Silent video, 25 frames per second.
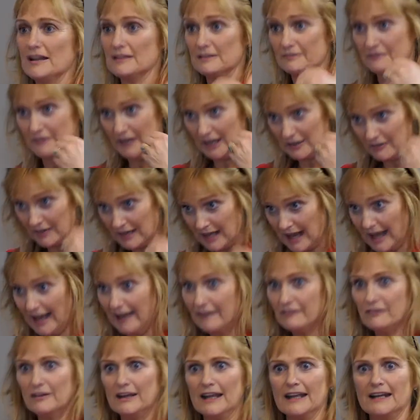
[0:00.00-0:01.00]
very
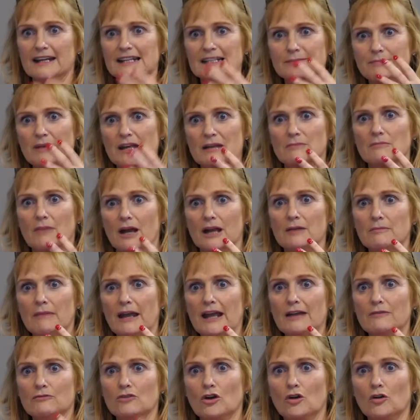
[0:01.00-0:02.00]
heavily, and it's been my
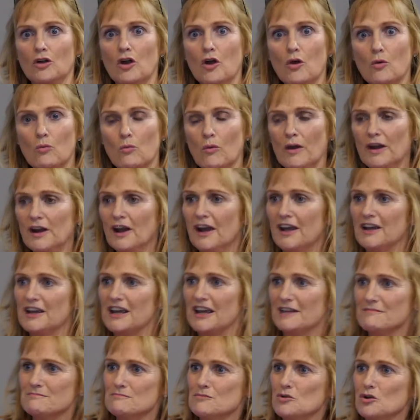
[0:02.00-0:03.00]
main role, when
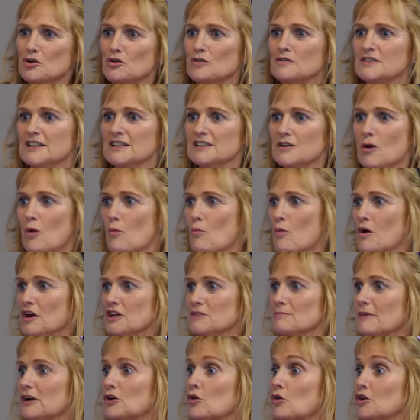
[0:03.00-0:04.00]
it moves, it's what
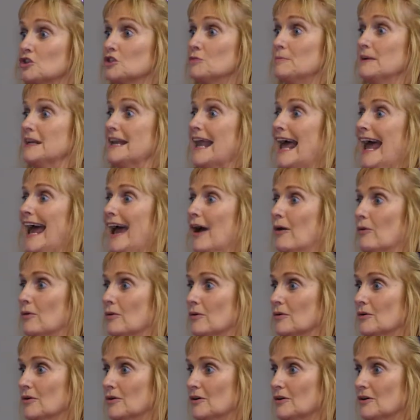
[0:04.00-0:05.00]
am I going to be now?
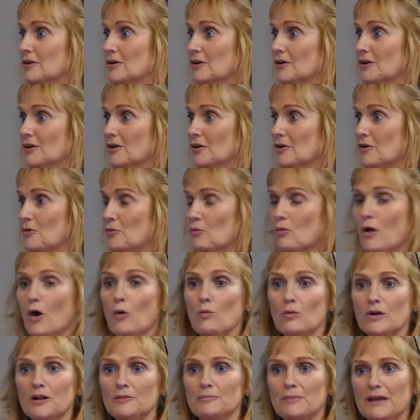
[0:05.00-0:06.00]

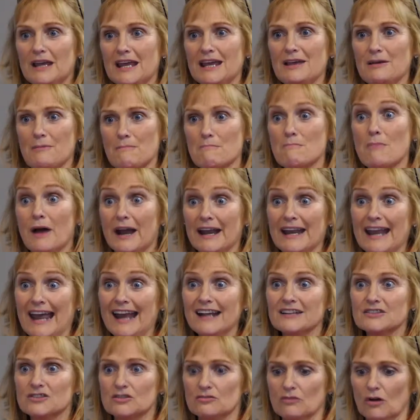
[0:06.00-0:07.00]
What will be my
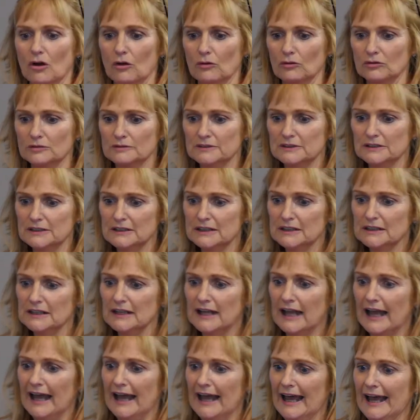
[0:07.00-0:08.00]
next role?
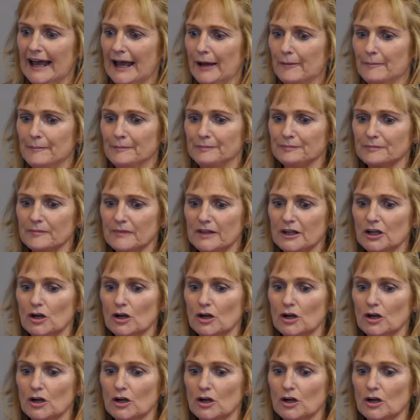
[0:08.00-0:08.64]
And